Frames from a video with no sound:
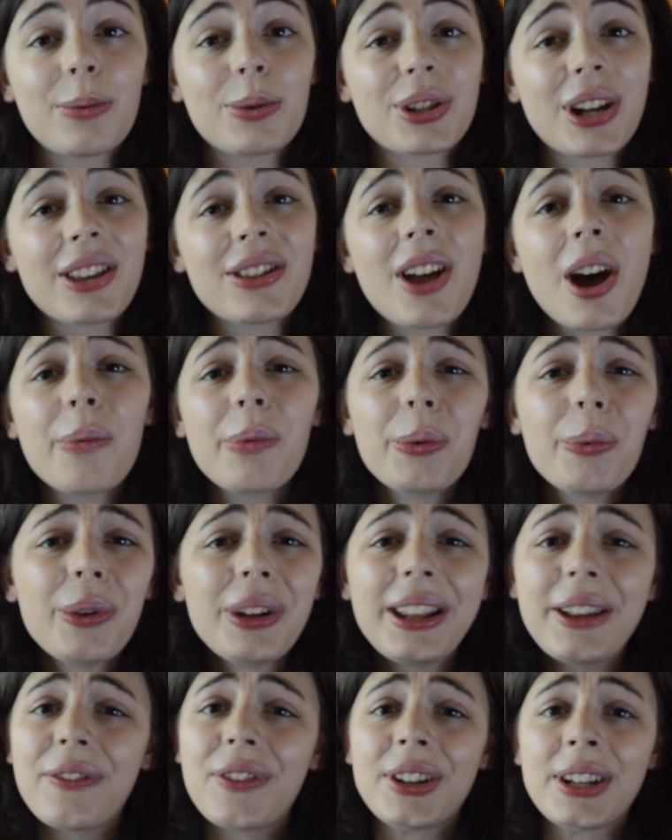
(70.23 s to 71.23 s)
which I thought were
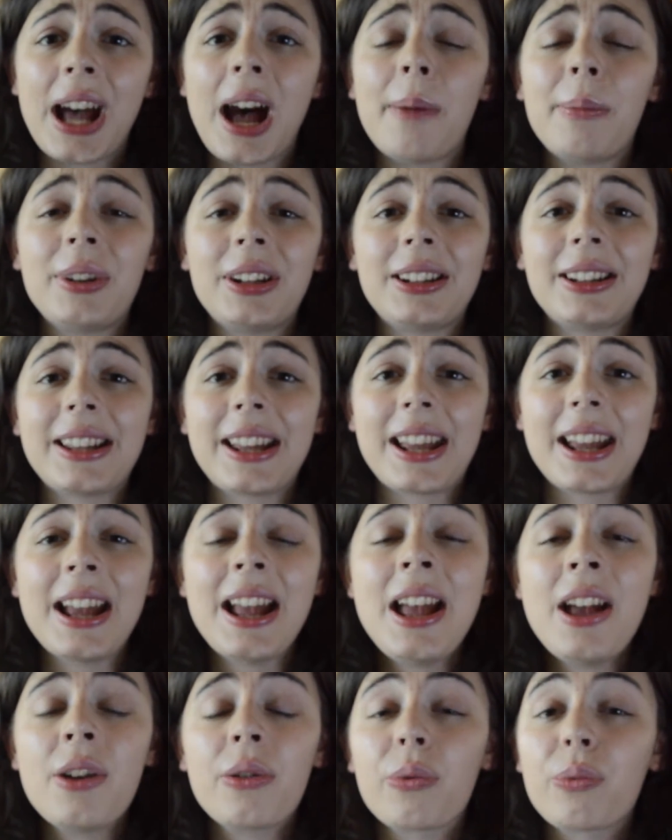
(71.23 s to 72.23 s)
really phenomenally
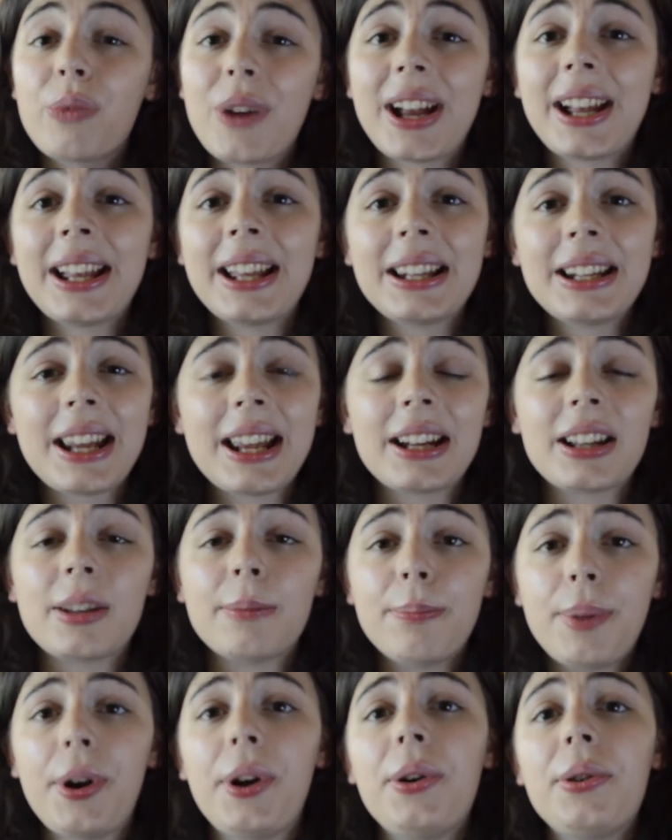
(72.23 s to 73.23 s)
written and
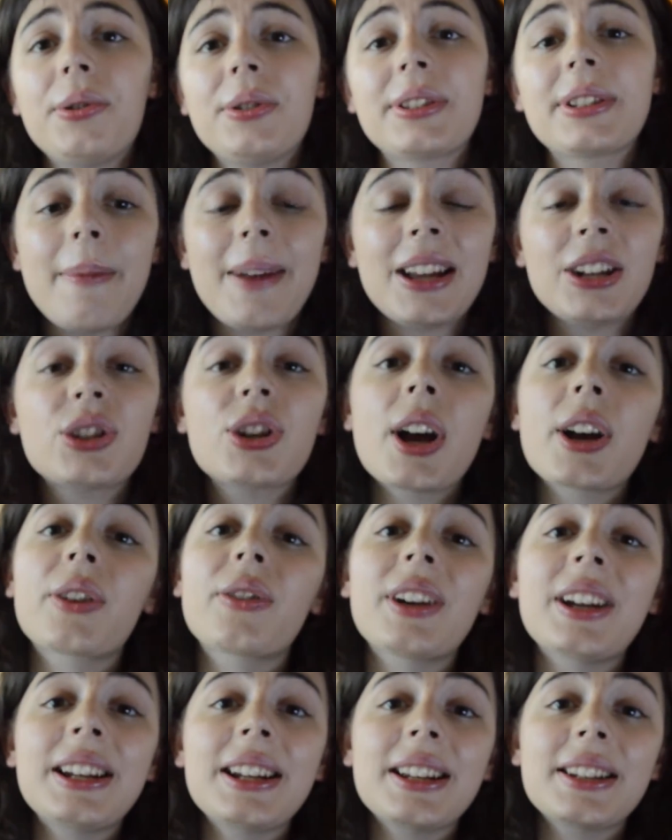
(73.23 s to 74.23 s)
composed, and John
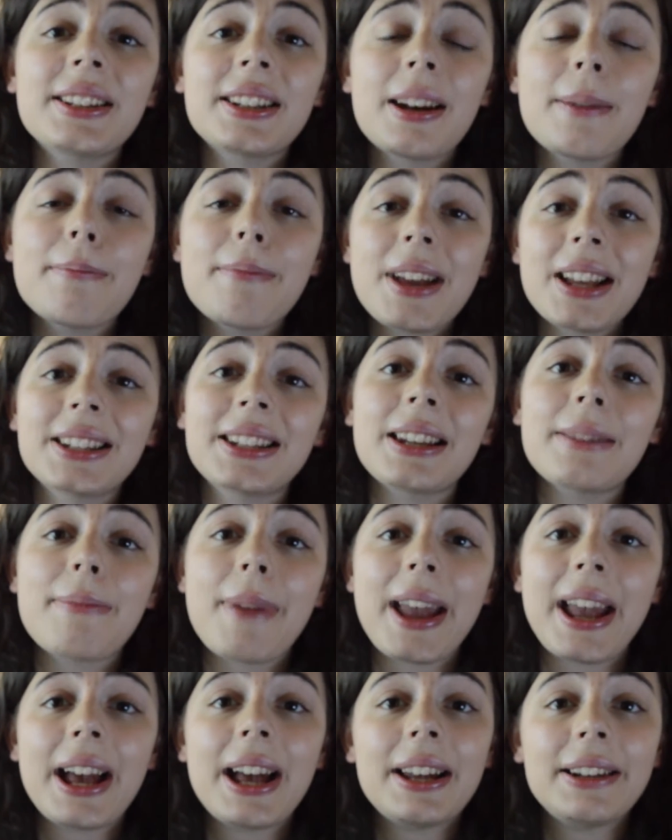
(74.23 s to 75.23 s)
Green is an amazing
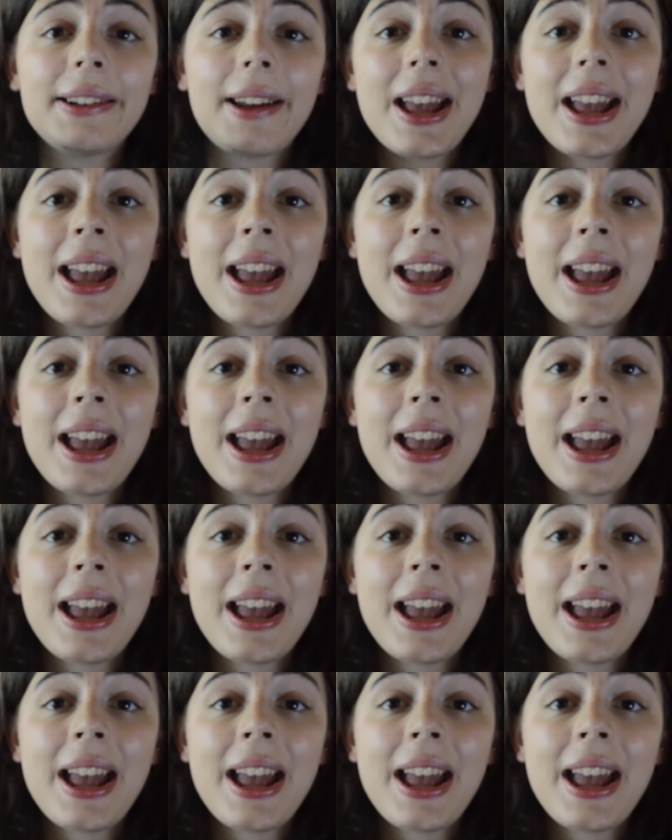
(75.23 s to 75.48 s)
man.